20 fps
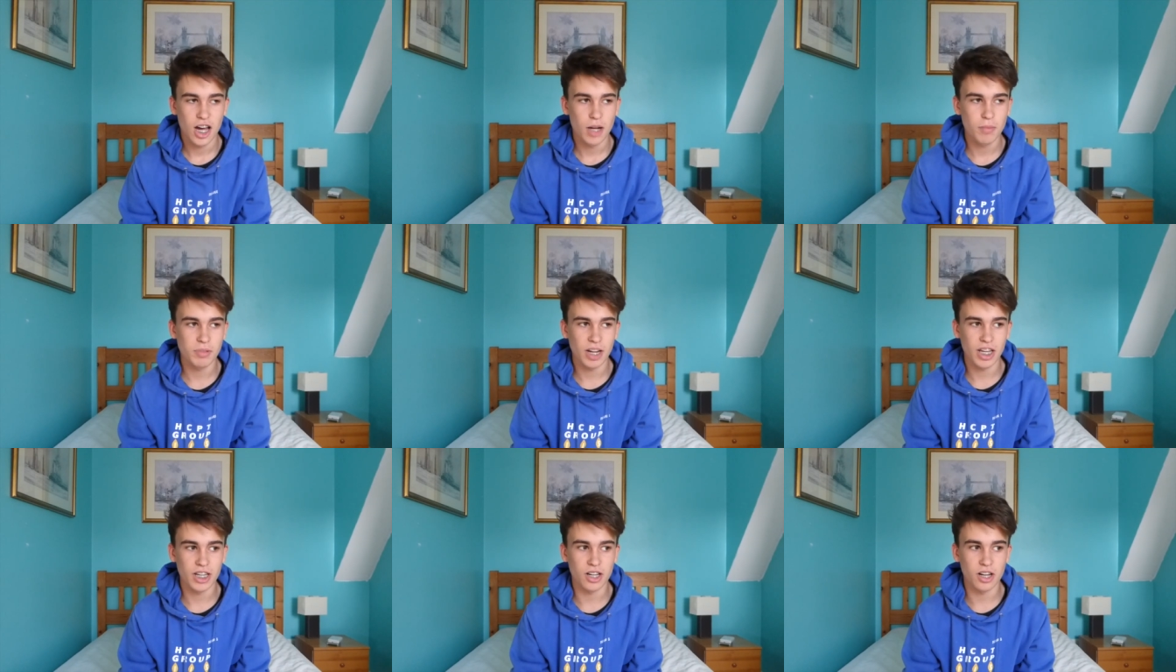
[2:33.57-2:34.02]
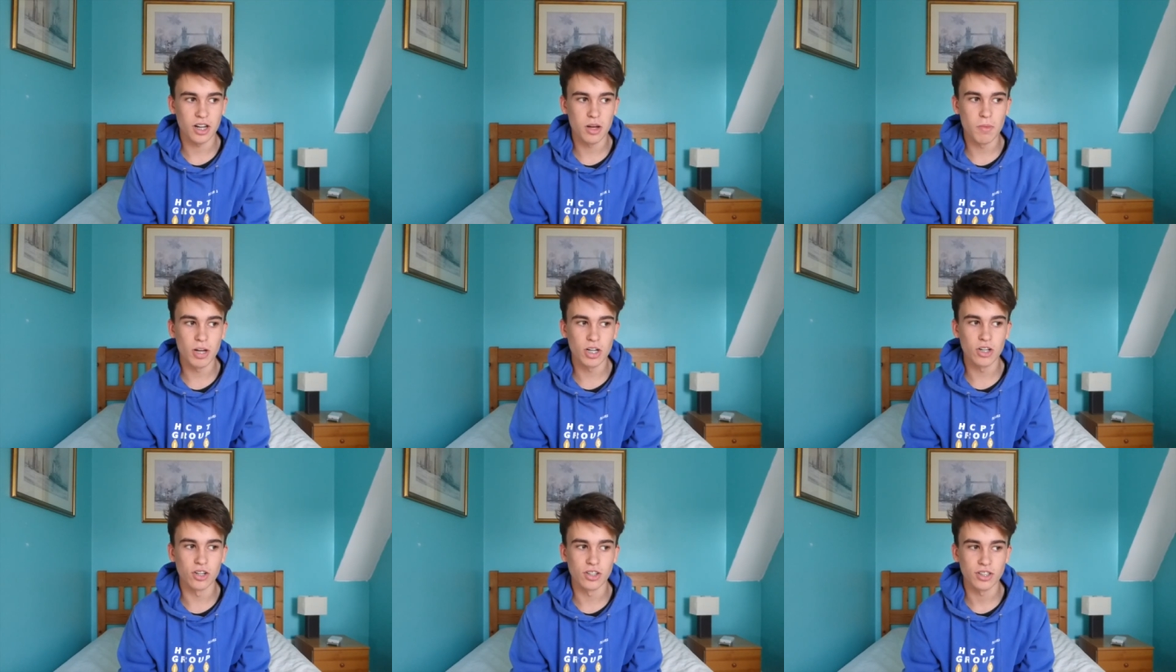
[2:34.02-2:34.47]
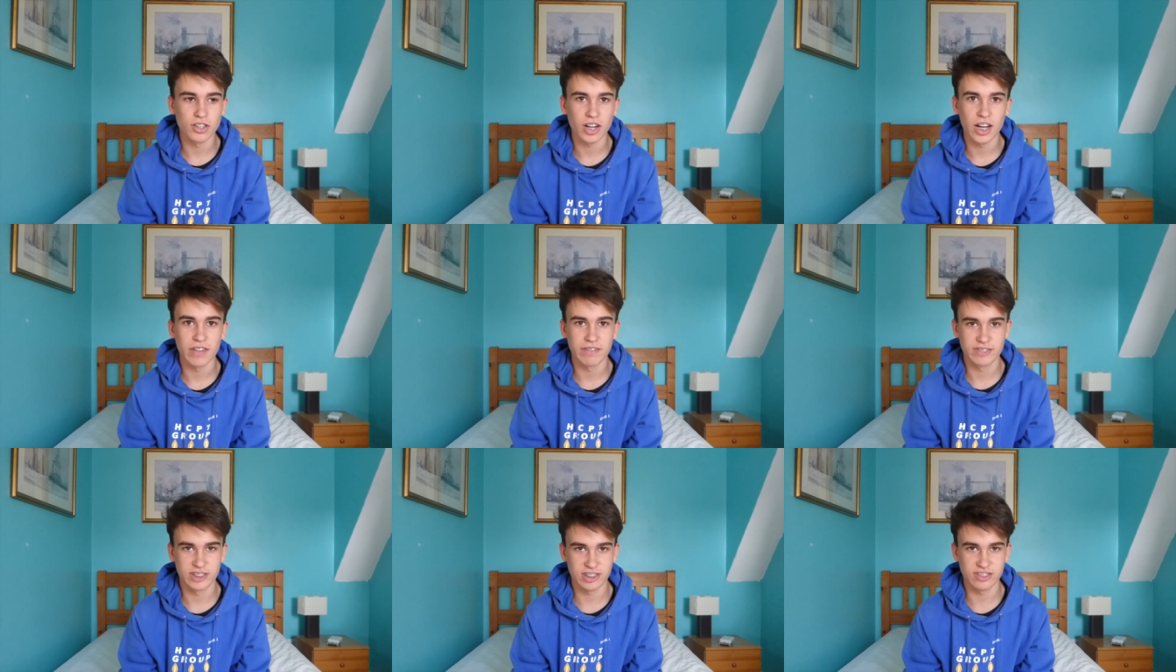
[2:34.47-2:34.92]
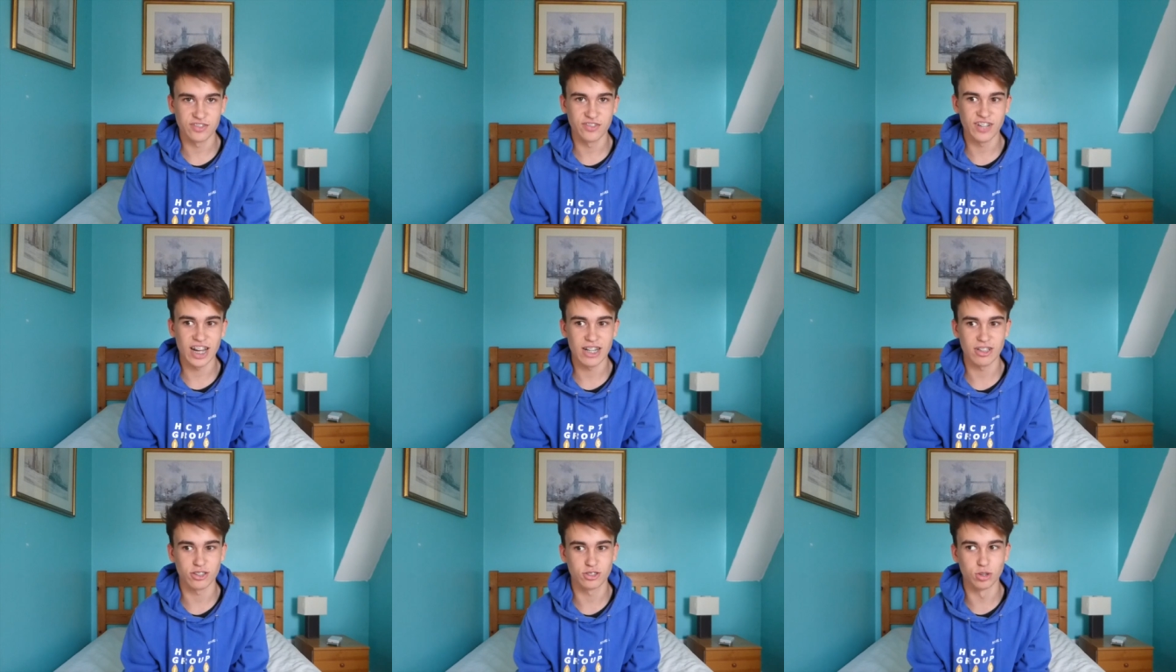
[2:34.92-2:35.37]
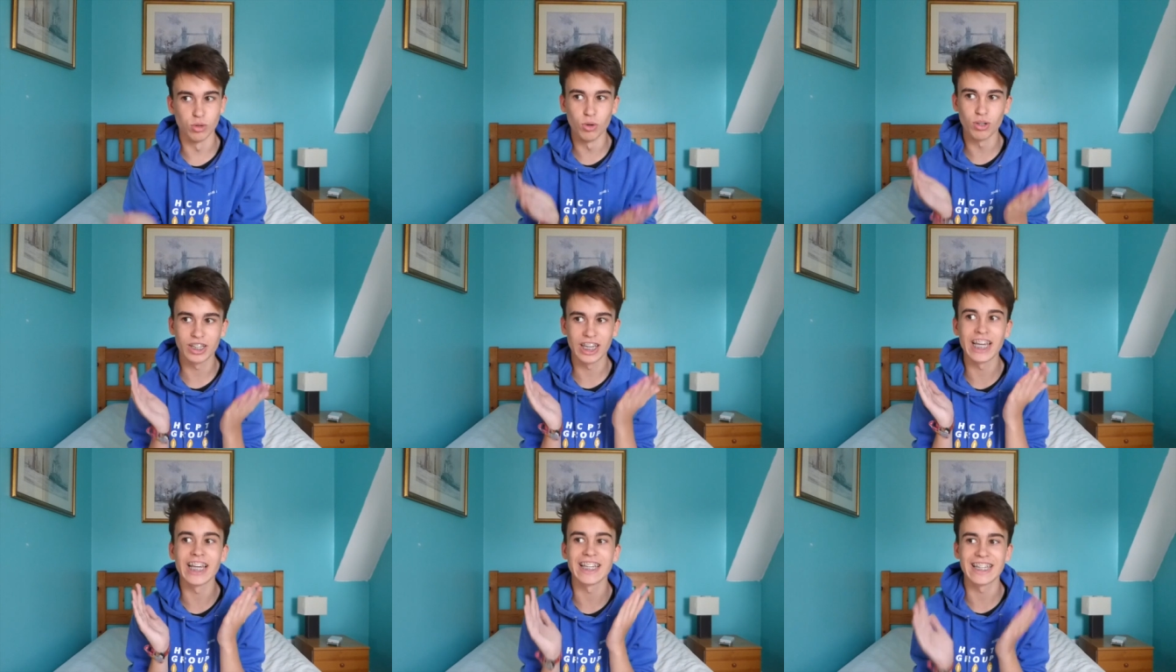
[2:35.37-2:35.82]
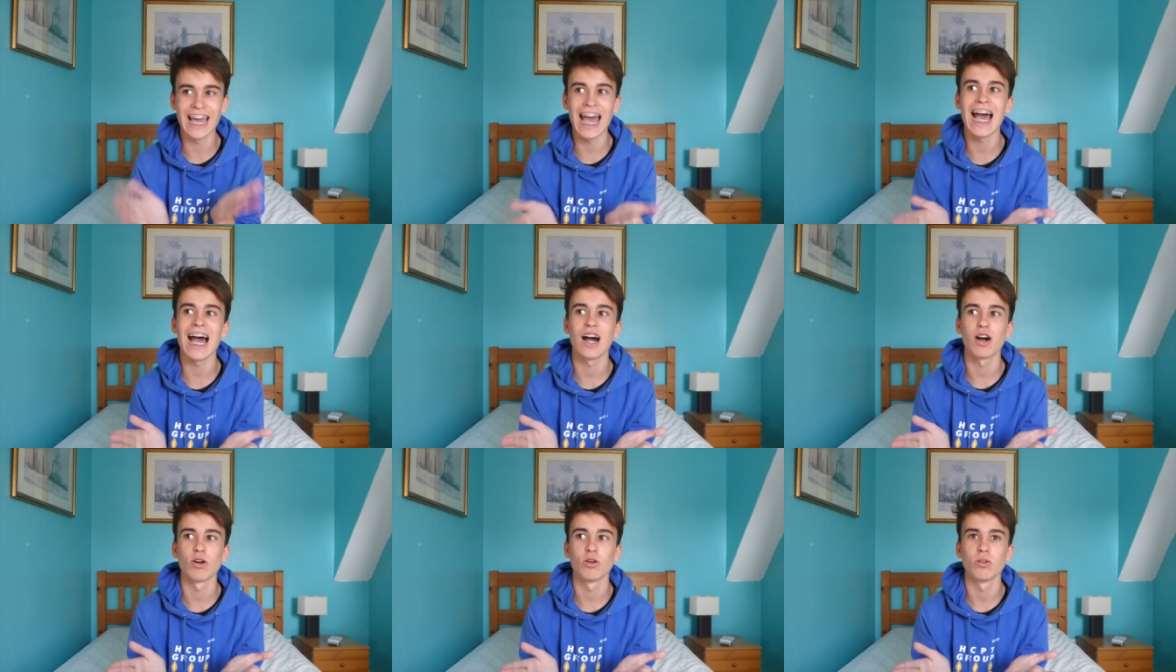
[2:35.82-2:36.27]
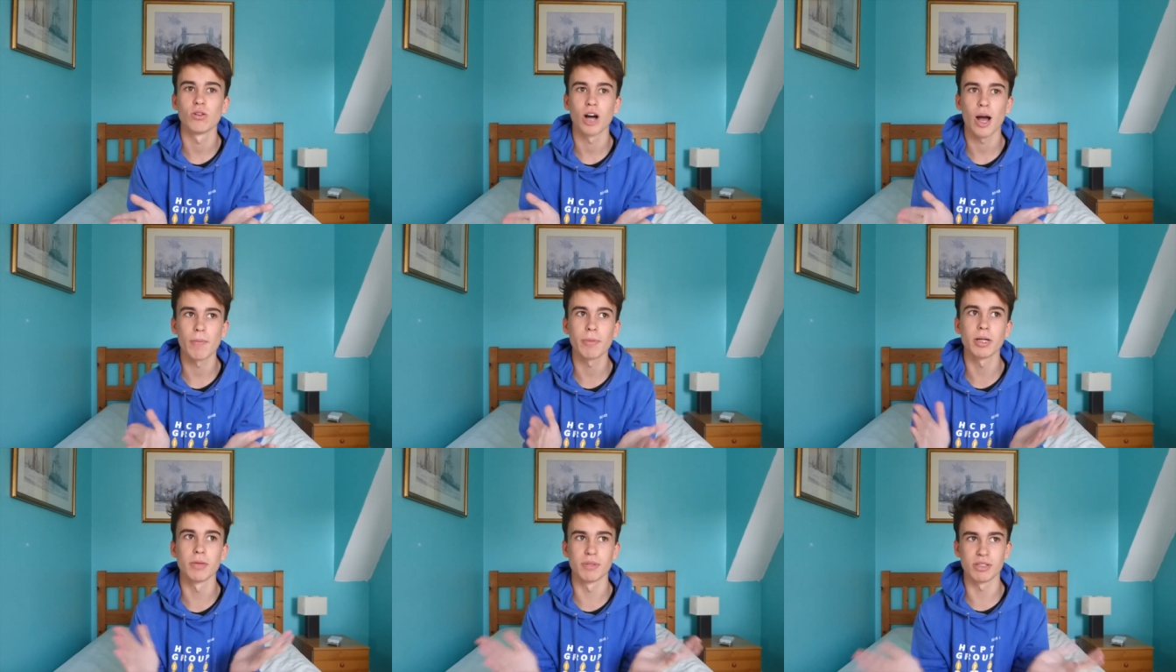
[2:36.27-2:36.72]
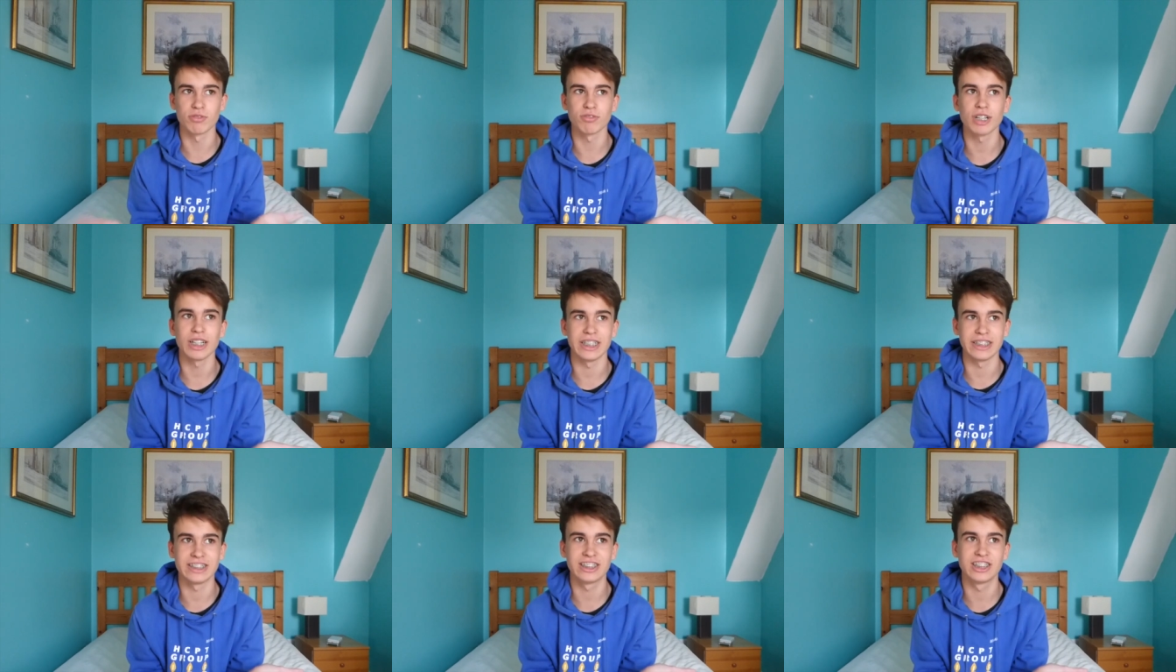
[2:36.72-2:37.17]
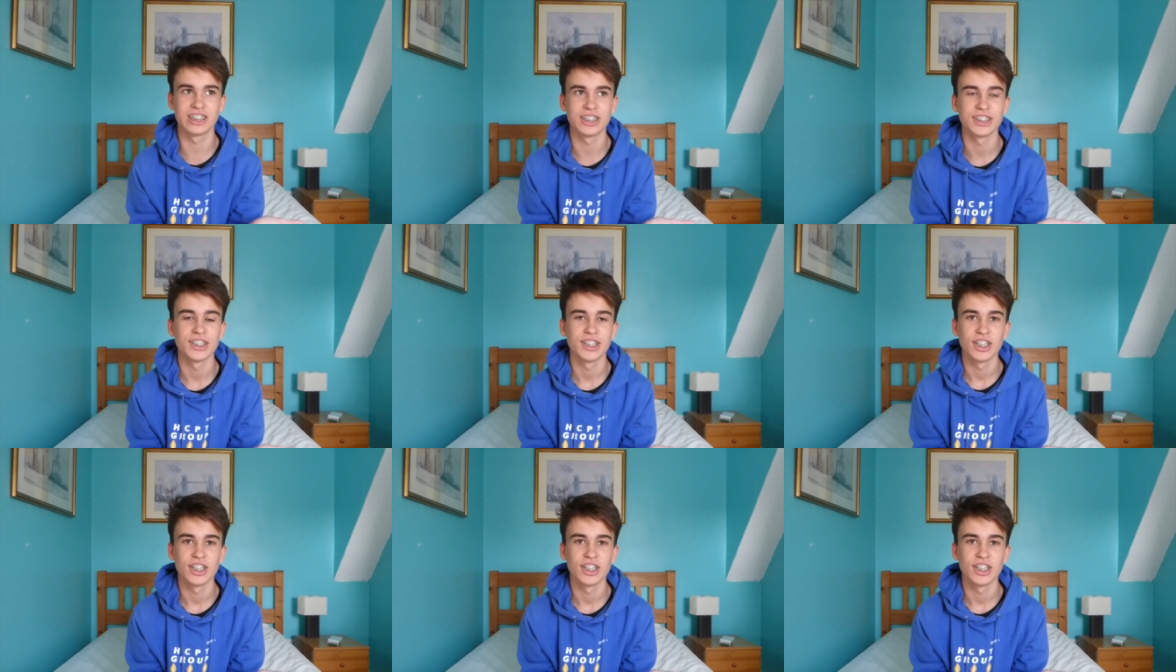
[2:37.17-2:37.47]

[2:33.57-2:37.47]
I'd be like, oh my god, I've just found a talking cow. I'm gonna be rich.